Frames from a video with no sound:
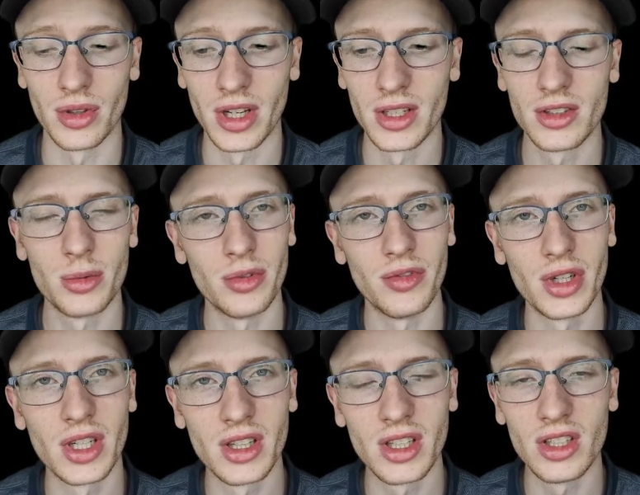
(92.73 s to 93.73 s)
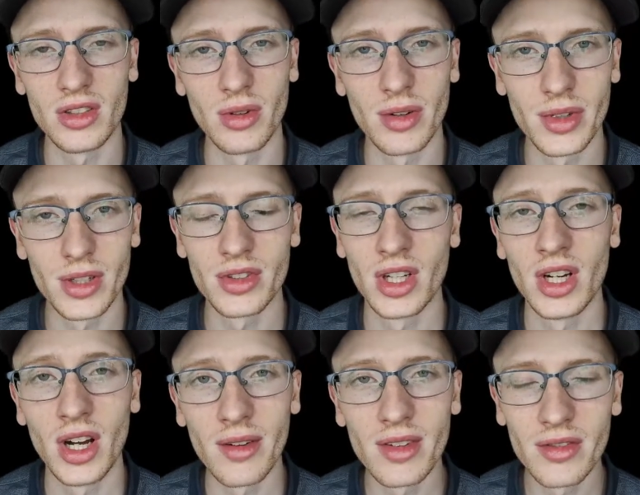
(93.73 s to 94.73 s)
Okay, so we look at the derivatives
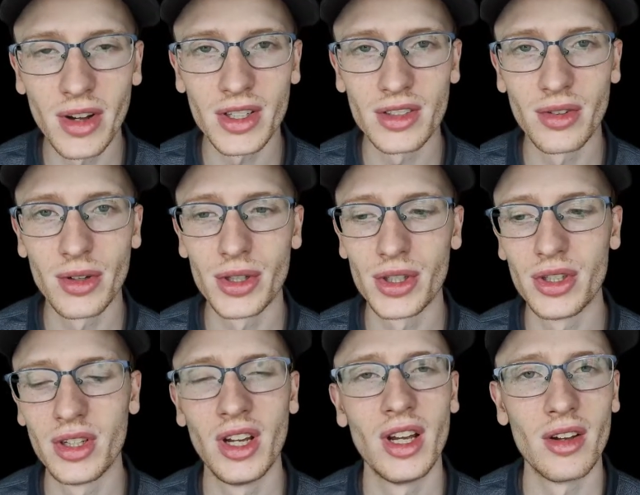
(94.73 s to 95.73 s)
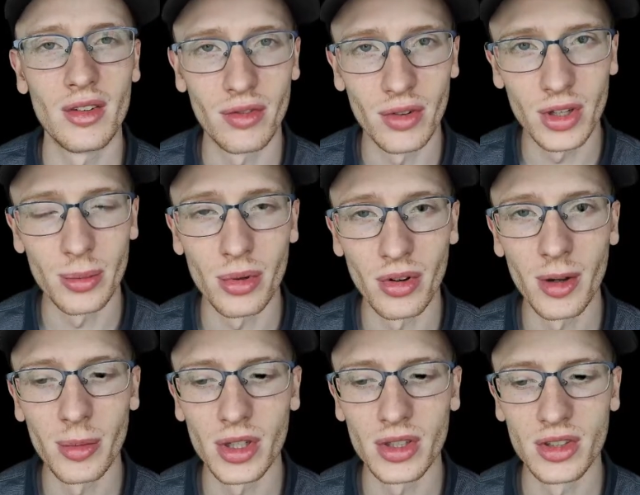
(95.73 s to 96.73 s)
of the loss function for the
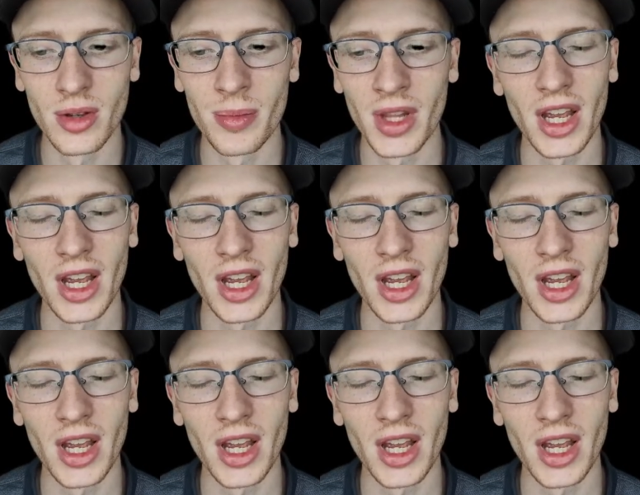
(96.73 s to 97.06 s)
parameters,